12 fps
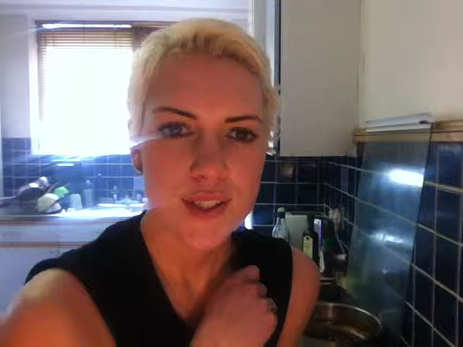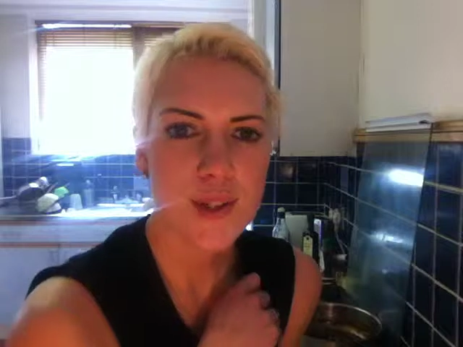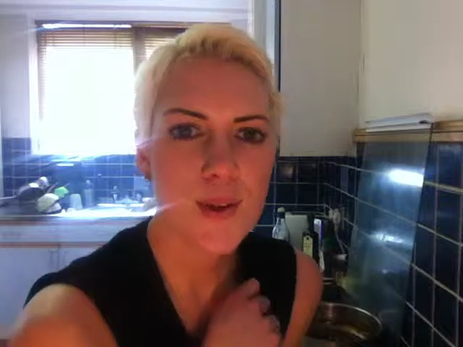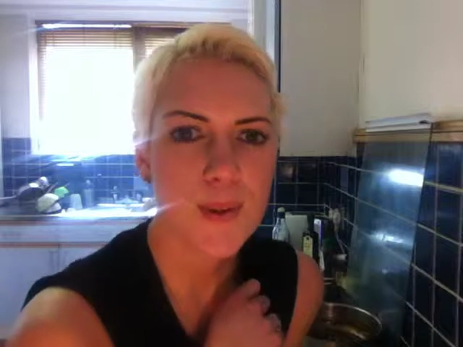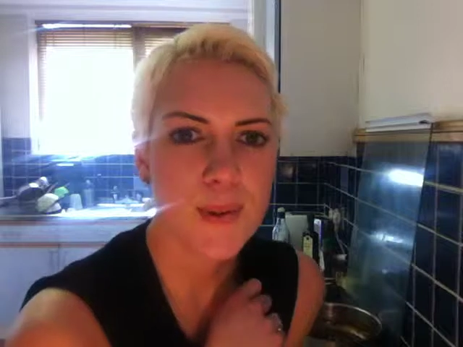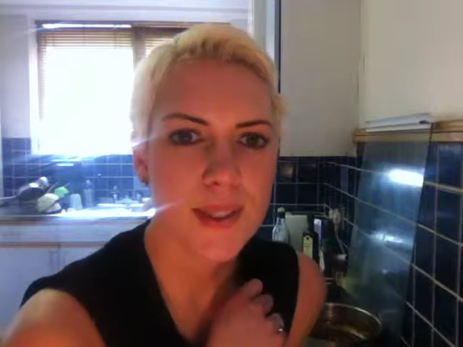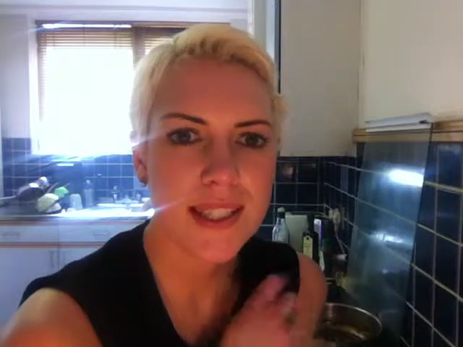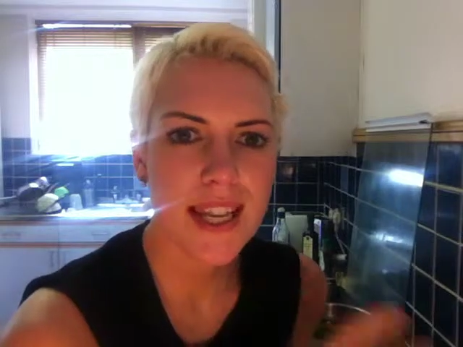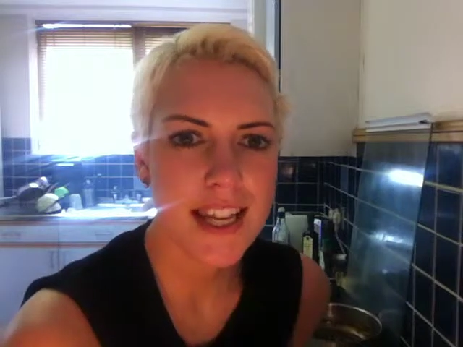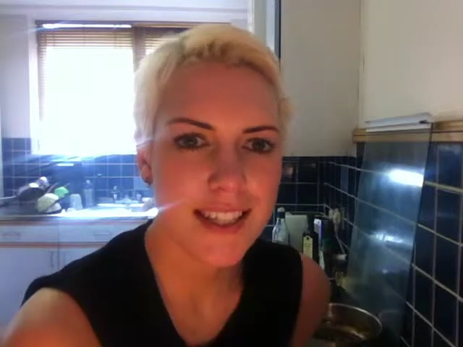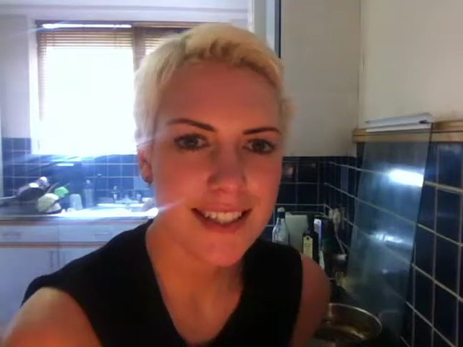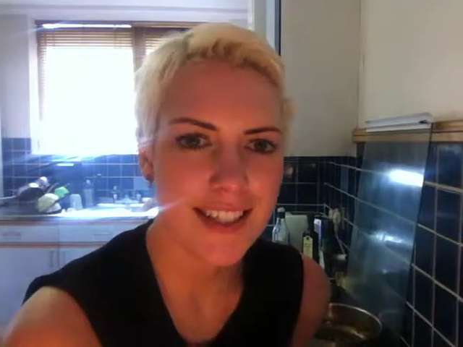So
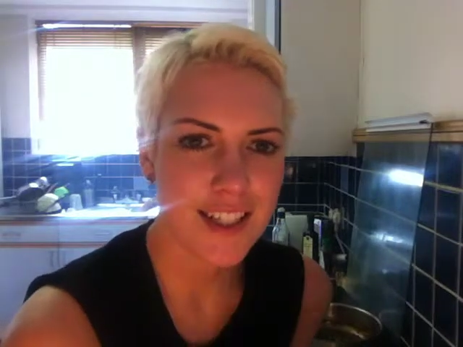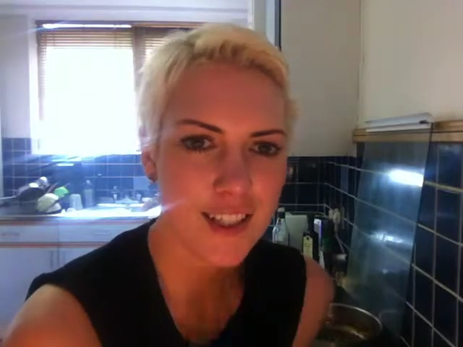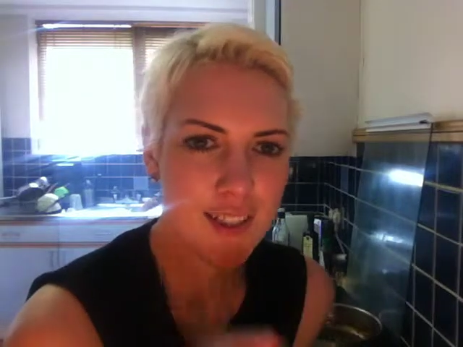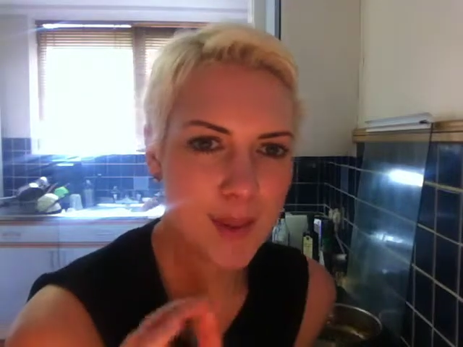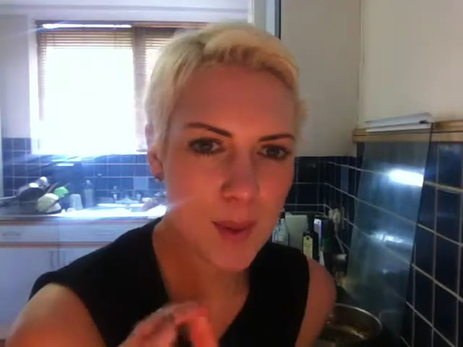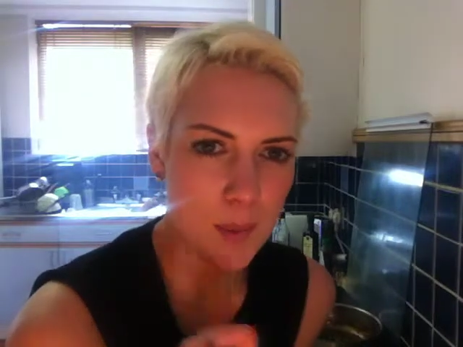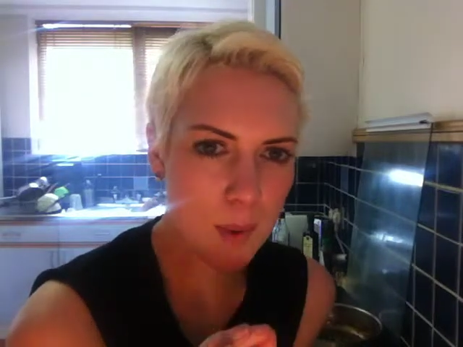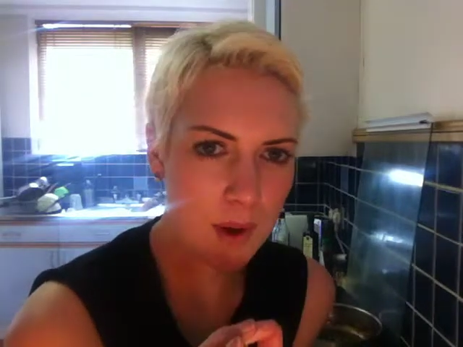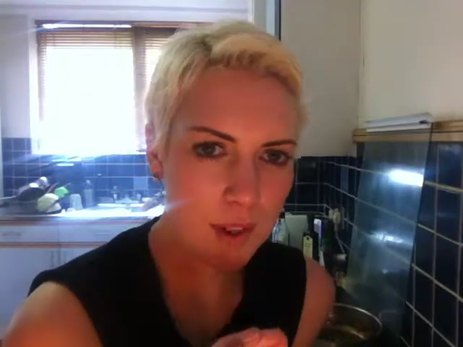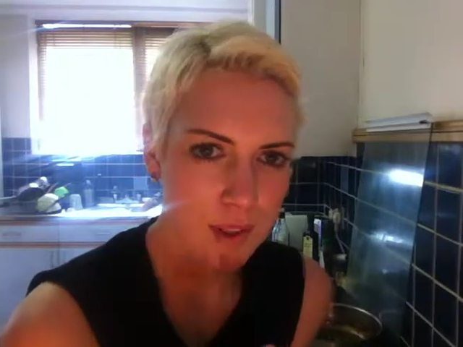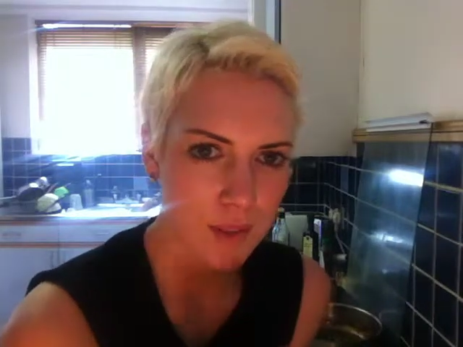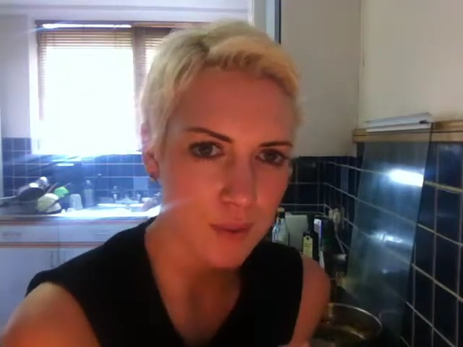today this dish is
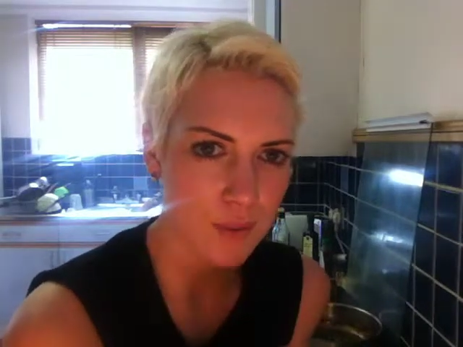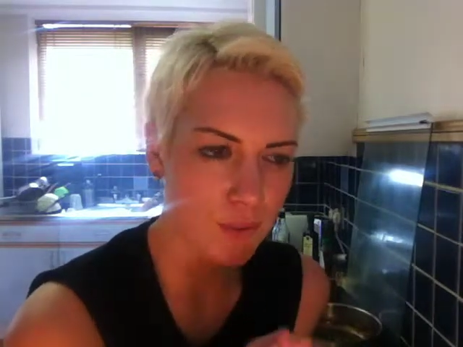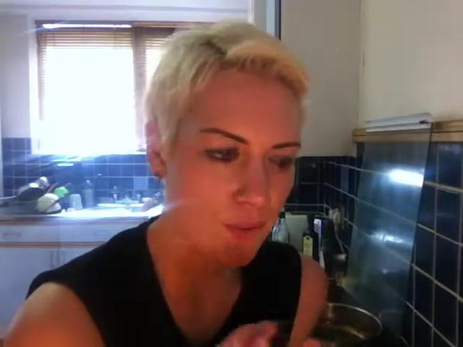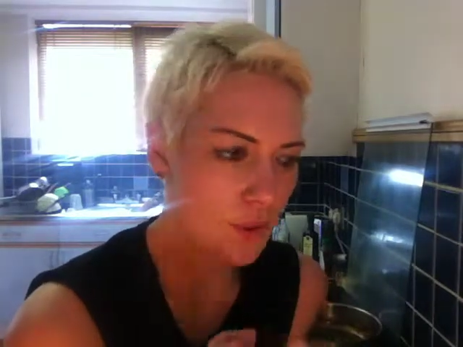comprised of